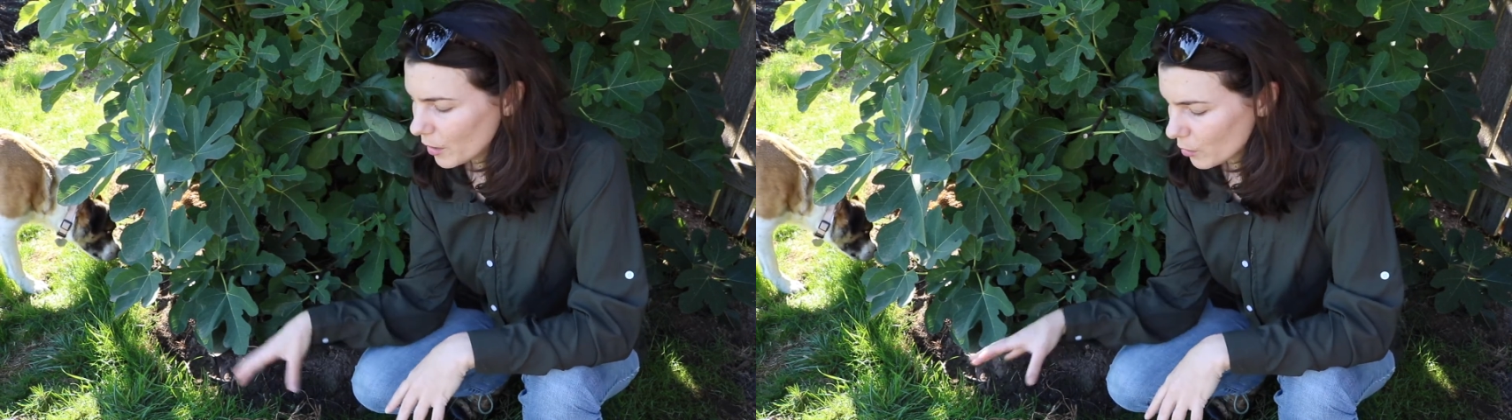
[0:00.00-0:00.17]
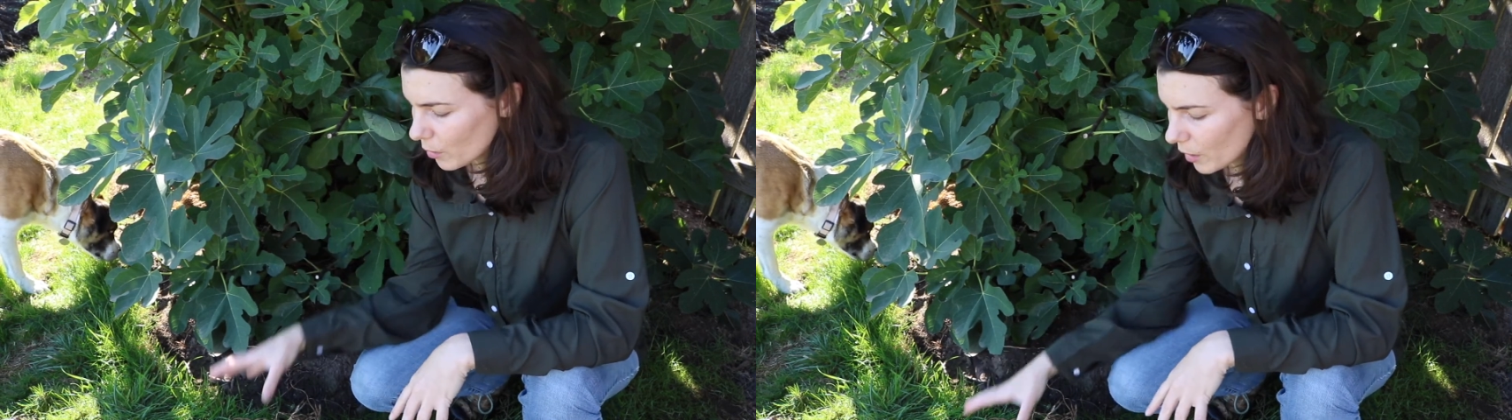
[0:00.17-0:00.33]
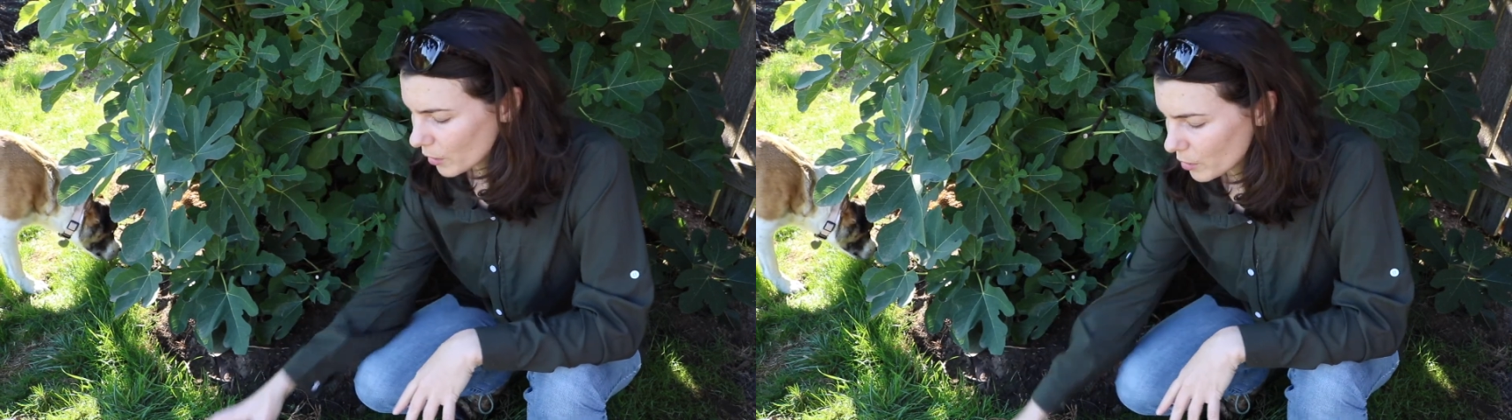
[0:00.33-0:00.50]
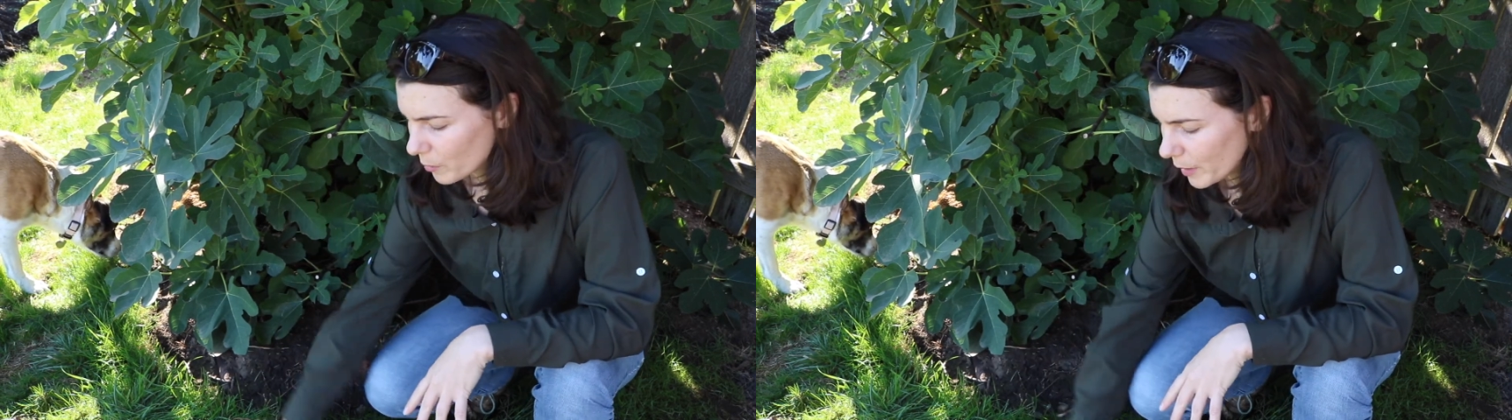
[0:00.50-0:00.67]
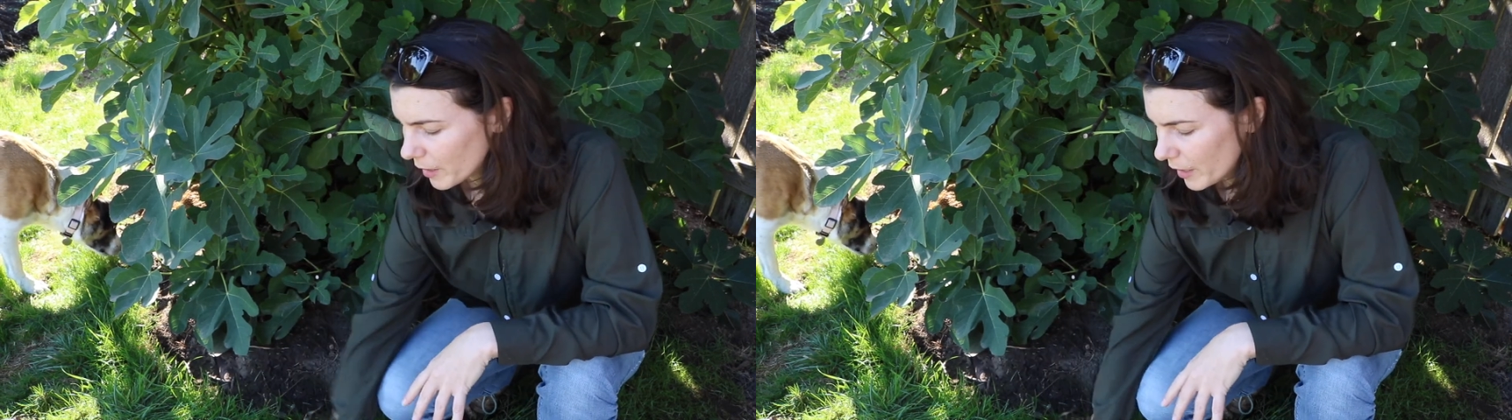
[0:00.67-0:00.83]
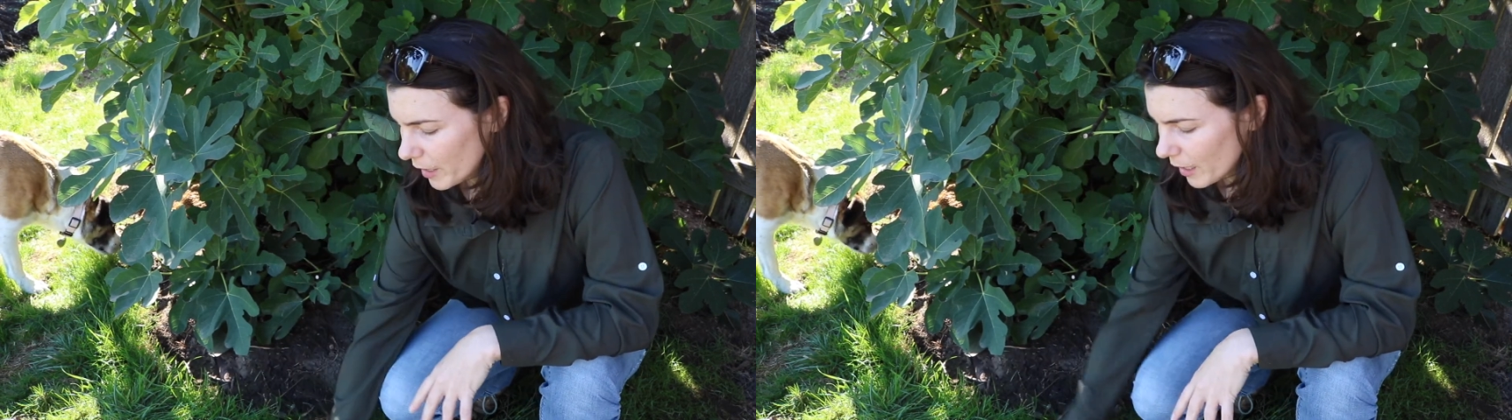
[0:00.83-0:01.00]
So I'll also be
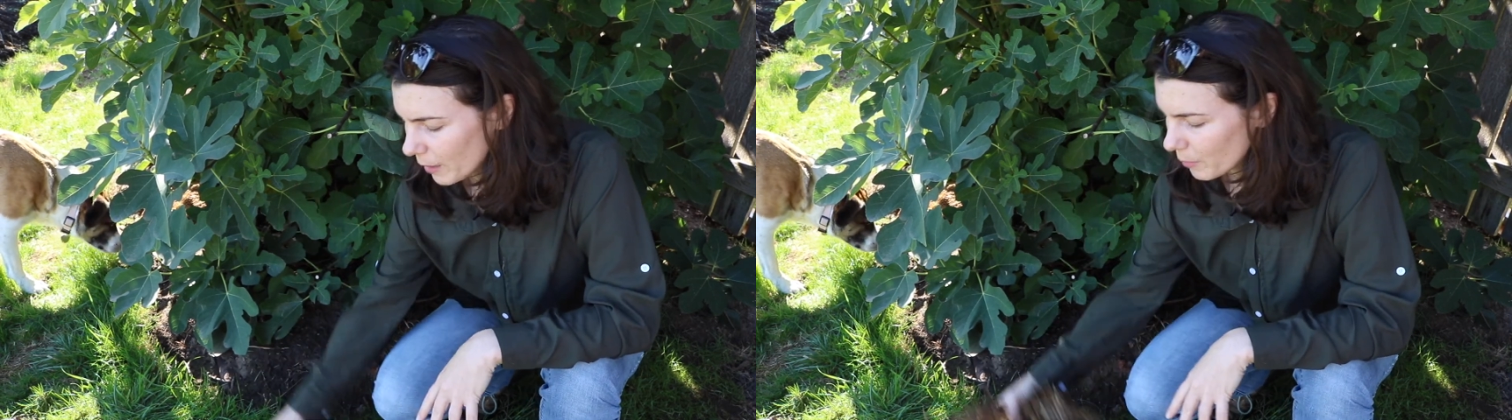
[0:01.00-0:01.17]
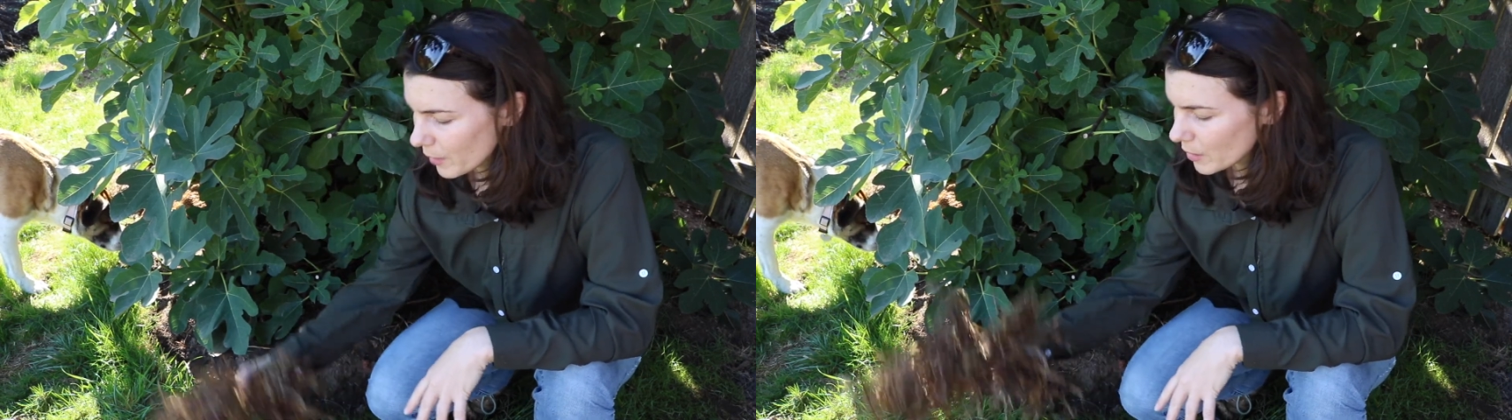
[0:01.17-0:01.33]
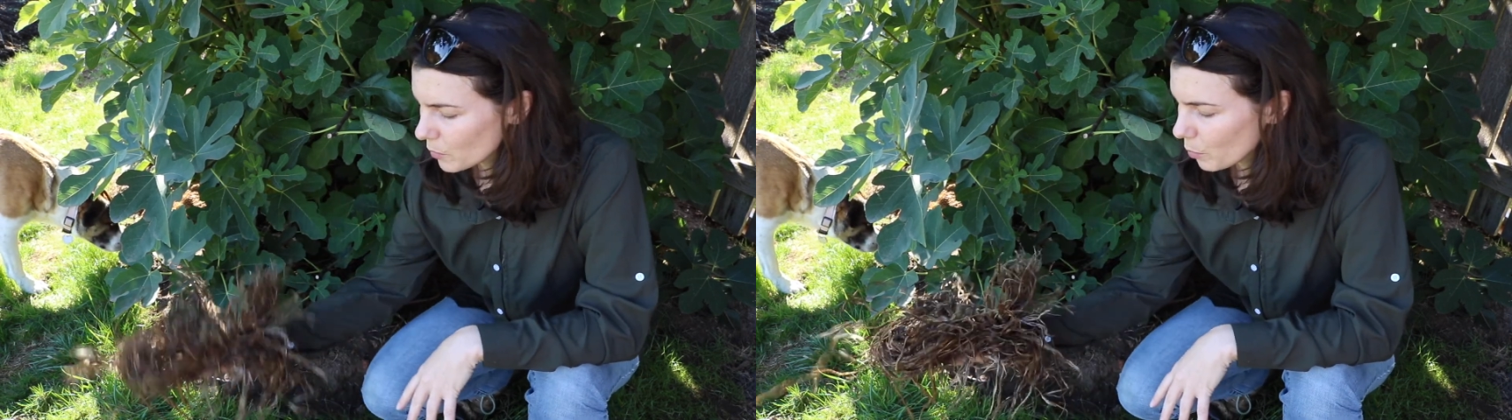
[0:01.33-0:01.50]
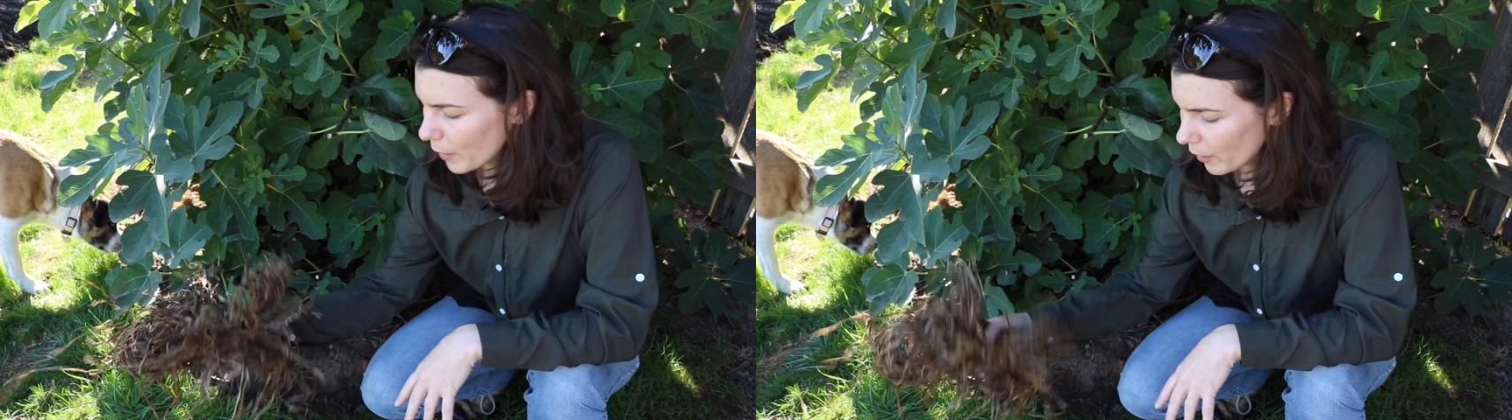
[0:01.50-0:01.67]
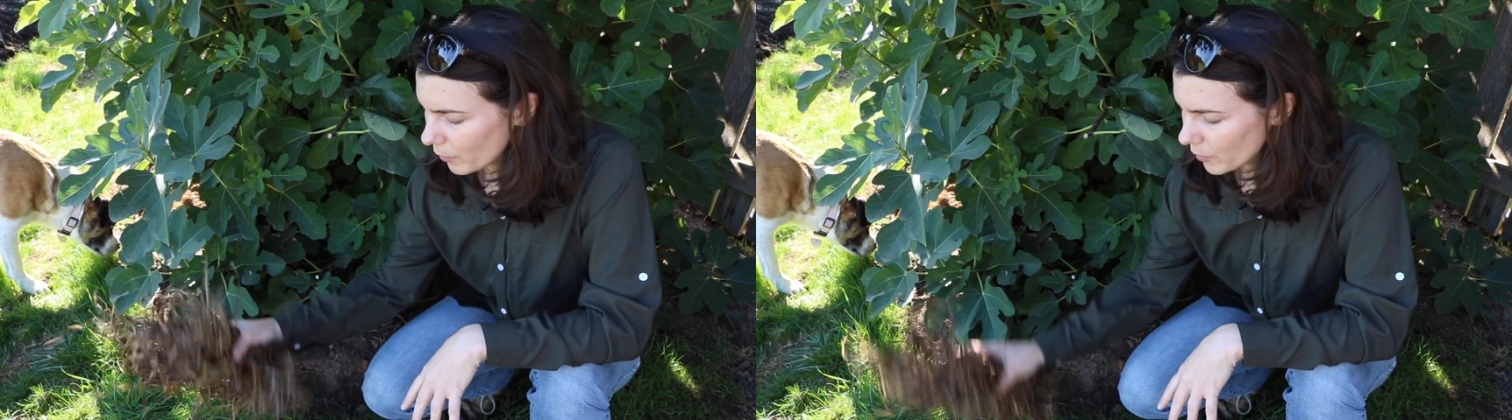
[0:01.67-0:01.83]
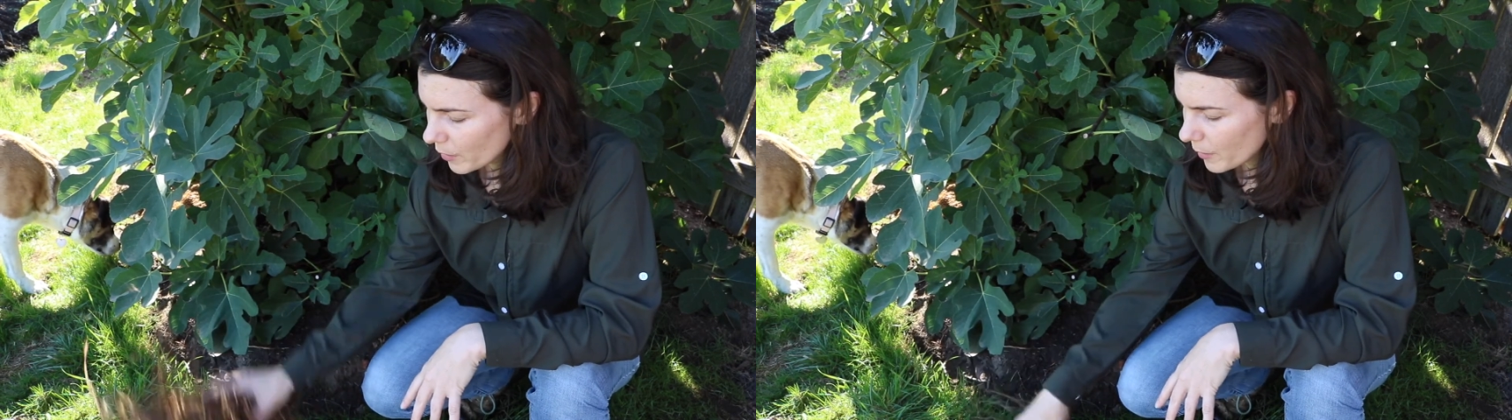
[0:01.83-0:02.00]
cleaning up this
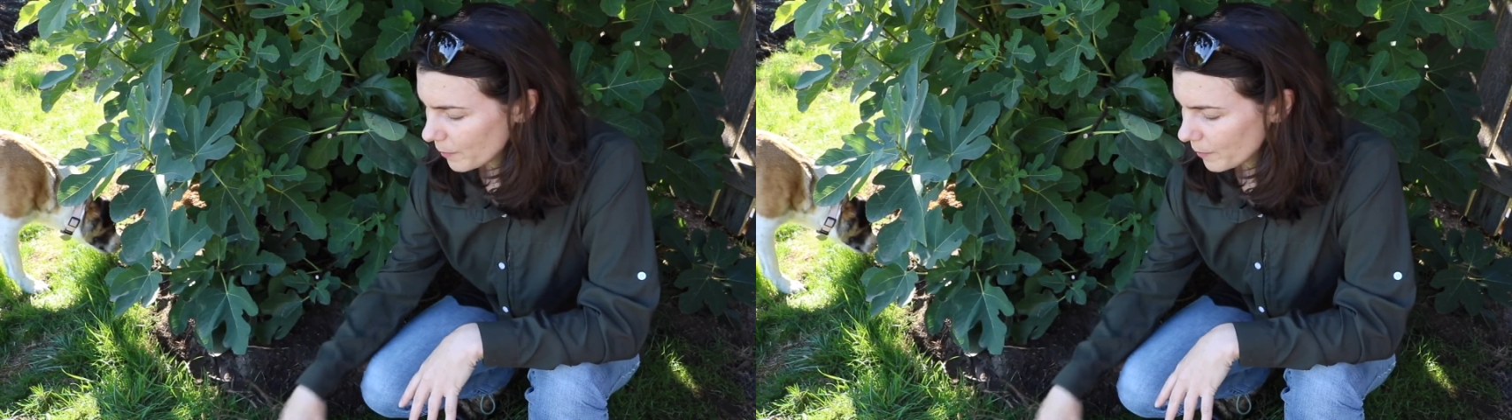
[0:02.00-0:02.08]
brown